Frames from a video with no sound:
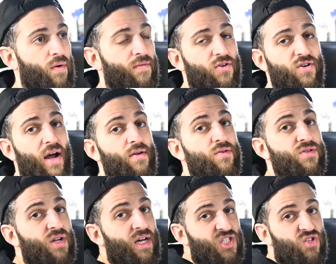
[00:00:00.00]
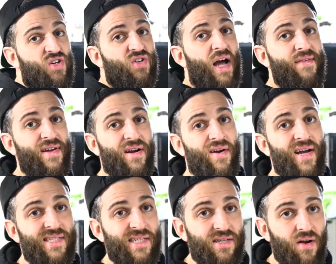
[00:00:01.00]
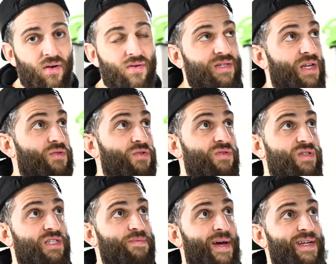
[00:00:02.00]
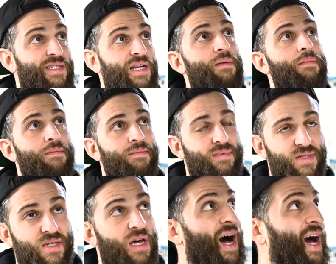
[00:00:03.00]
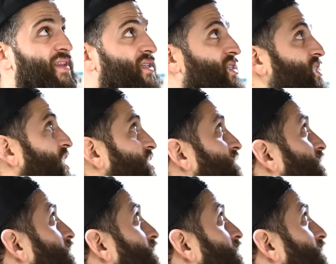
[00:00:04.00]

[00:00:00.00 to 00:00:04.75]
if you're trying to do street driving, crazy turns, and you do suspension, it's highly suggested.